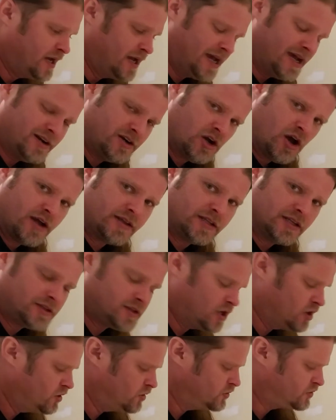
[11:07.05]
And not that
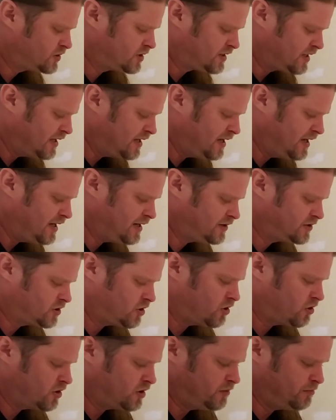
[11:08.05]
those things
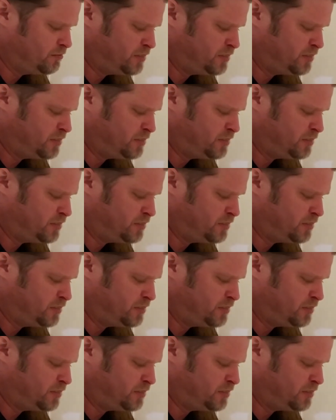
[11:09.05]
are a